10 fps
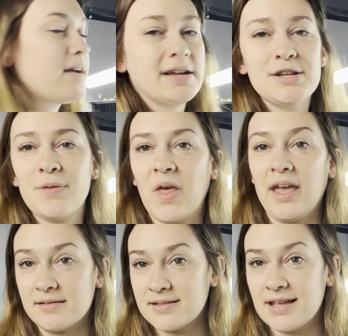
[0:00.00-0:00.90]
I do
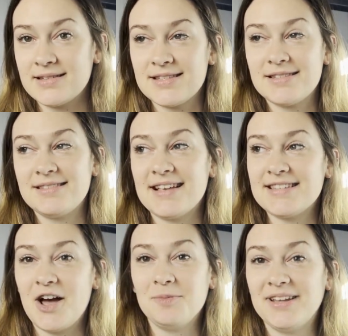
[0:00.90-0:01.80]
things. That's
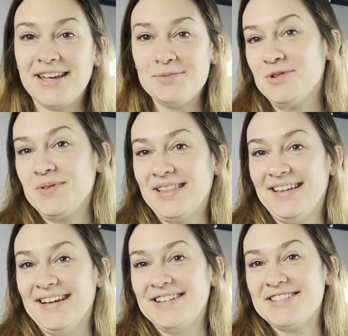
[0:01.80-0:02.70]
how I'm gonna keep doing
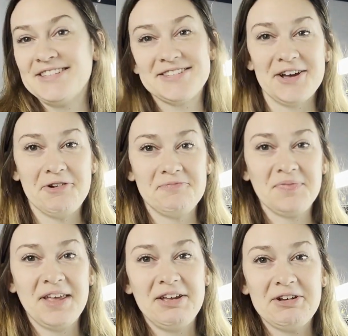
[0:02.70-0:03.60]
things. So
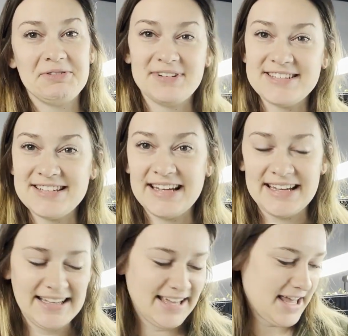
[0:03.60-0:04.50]
we'll
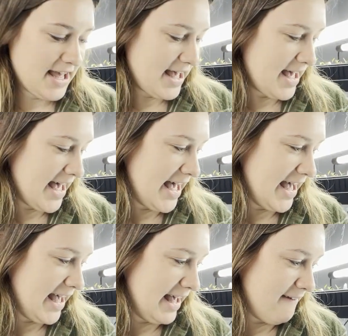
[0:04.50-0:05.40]
see.
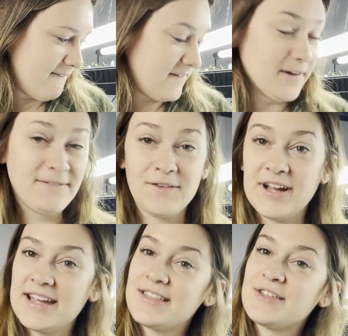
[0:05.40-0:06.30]
Feel
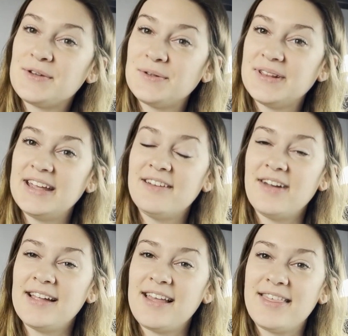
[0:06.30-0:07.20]
free to leave
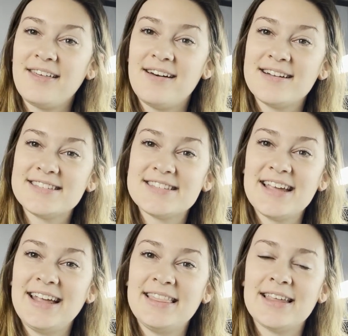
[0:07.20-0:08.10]
any thoughts
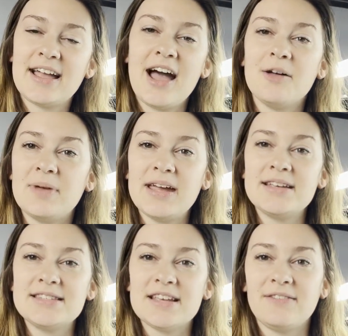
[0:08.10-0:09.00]
in the
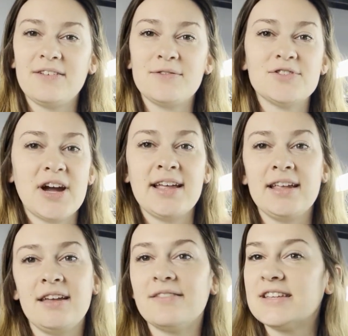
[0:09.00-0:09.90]
comments if you've tried
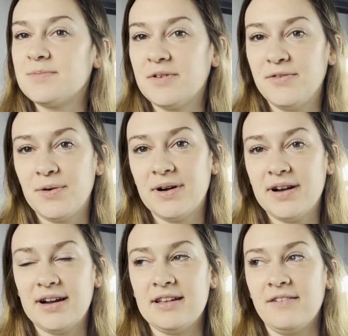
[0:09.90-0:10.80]
any of this
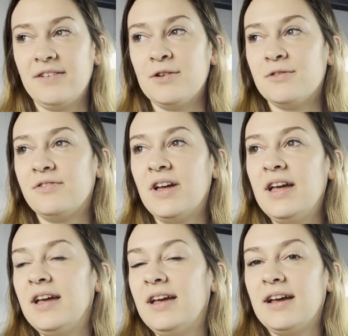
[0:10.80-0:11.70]
before, and if you've
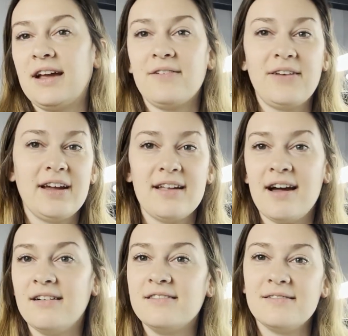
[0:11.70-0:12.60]
kind of figured
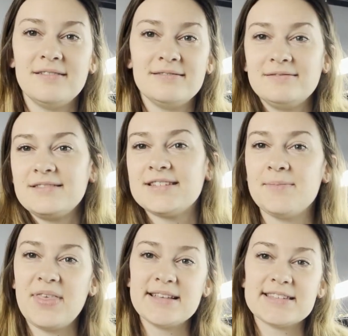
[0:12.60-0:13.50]
out
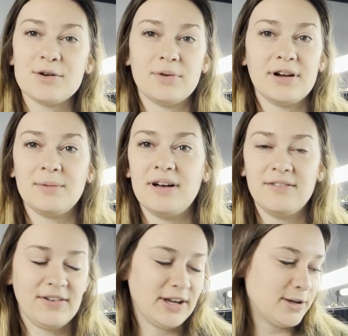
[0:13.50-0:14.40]
some things that work well
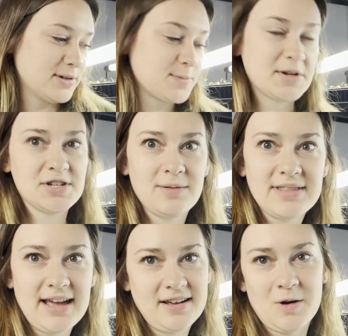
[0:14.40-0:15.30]
for you, especially with
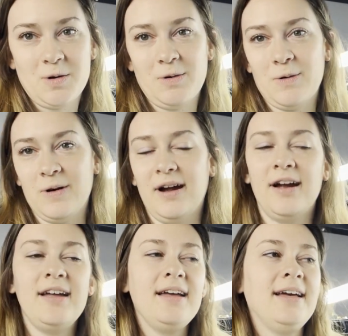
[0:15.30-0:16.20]
that cocoa core.
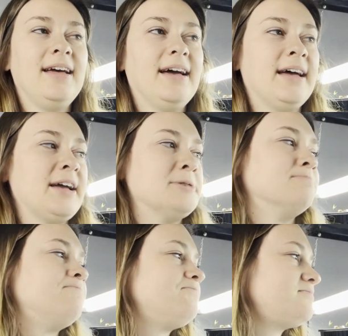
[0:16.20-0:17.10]

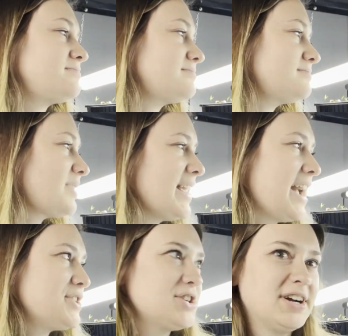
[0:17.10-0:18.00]
I'm
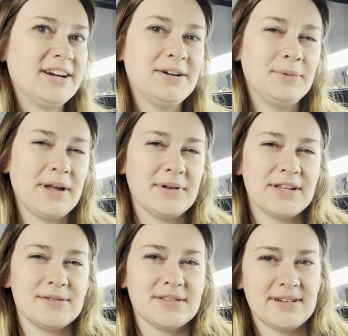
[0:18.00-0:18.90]
not sure what I want to
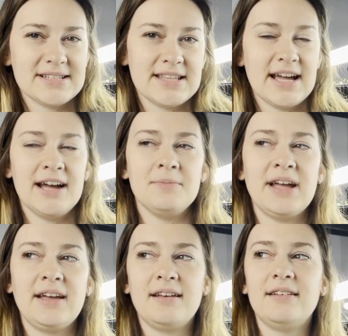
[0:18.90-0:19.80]
do with the rest of that. I
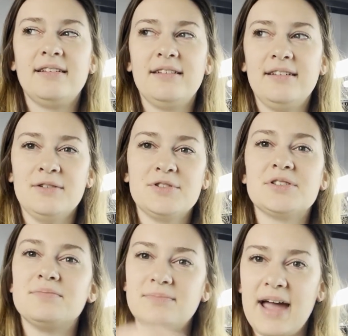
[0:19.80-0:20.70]
might, you know,
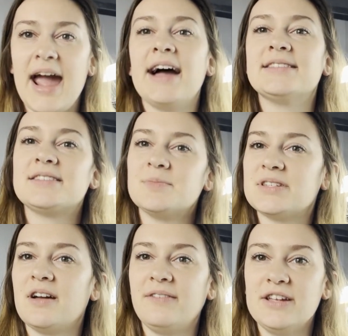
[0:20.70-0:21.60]
just add some
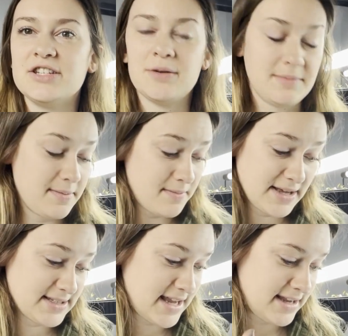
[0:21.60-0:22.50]
stuff into it, maybe
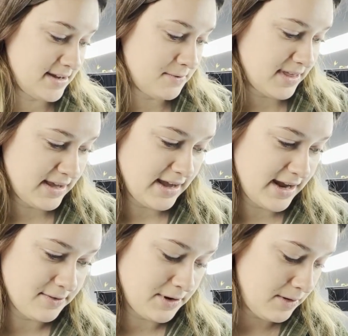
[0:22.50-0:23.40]
mix that in with it. I
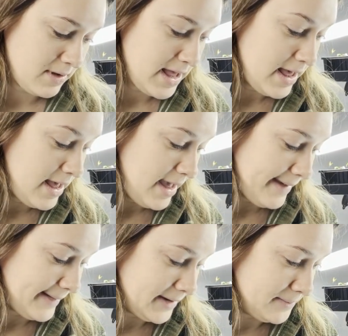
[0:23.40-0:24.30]
don't know.
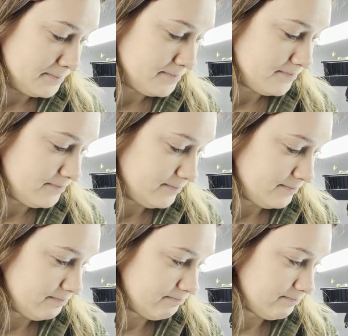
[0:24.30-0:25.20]

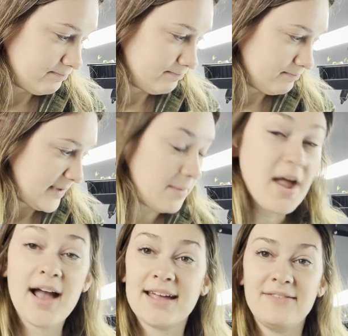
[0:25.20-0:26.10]
I'm
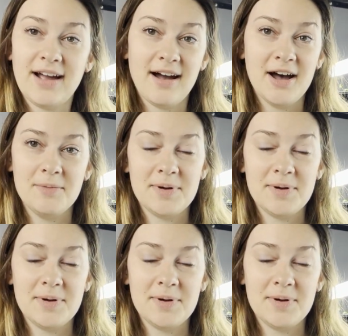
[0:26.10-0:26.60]
not giving up.